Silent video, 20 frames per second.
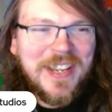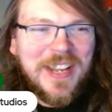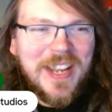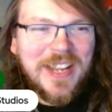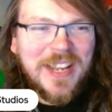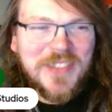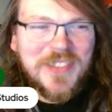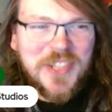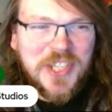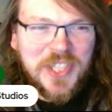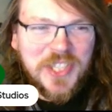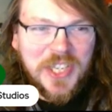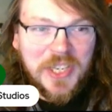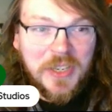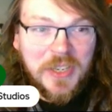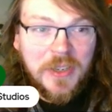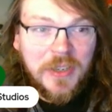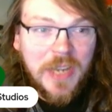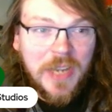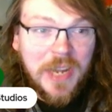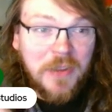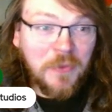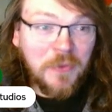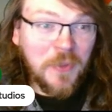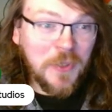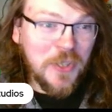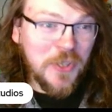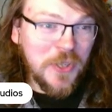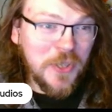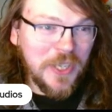And she's like, how the fuck
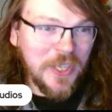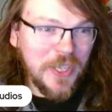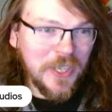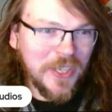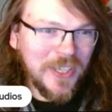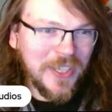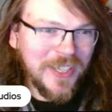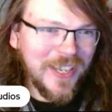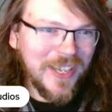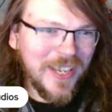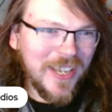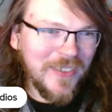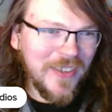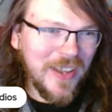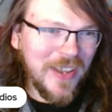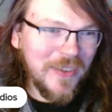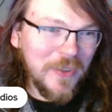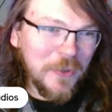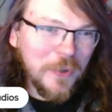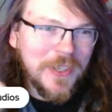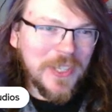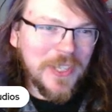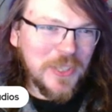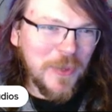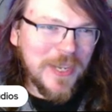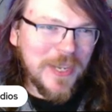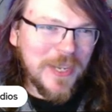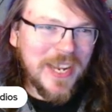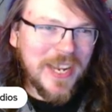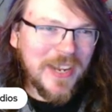did you get here? I'm gonna run this
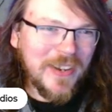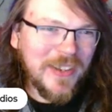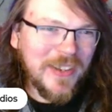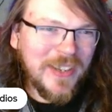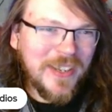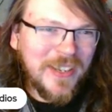way now.